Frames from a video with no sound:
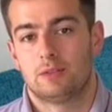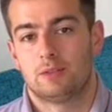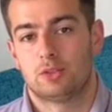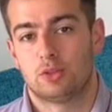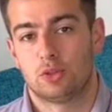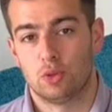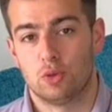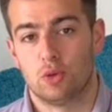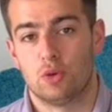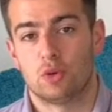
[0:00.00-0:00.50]

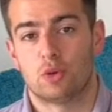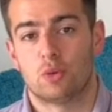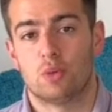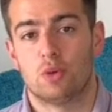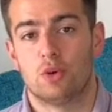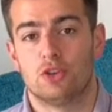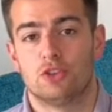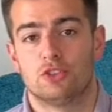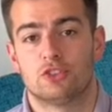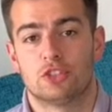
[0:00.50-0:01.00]
talk
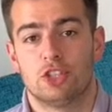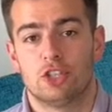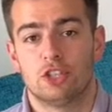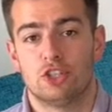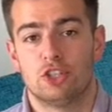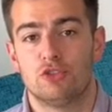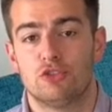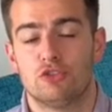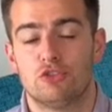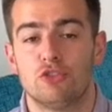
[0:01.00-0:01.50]
was,
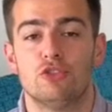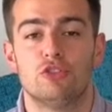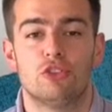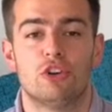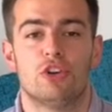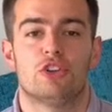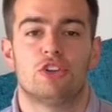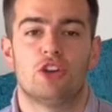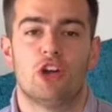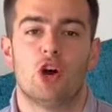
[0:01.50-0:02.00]
you do
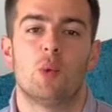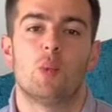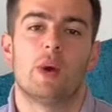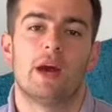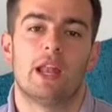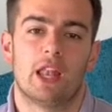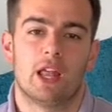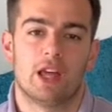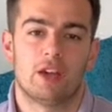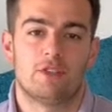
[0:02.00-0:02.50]
not know
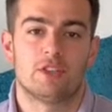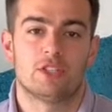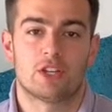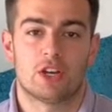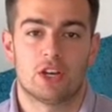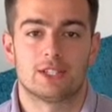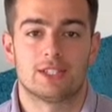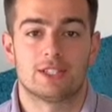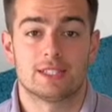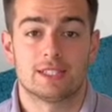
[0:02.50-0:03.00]
where life is
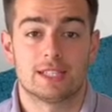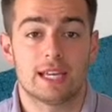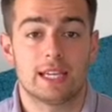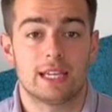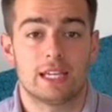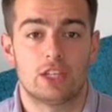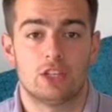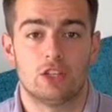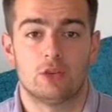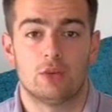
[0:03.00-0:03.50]
going to
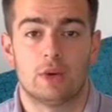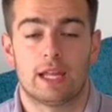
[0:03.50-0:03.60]
take you.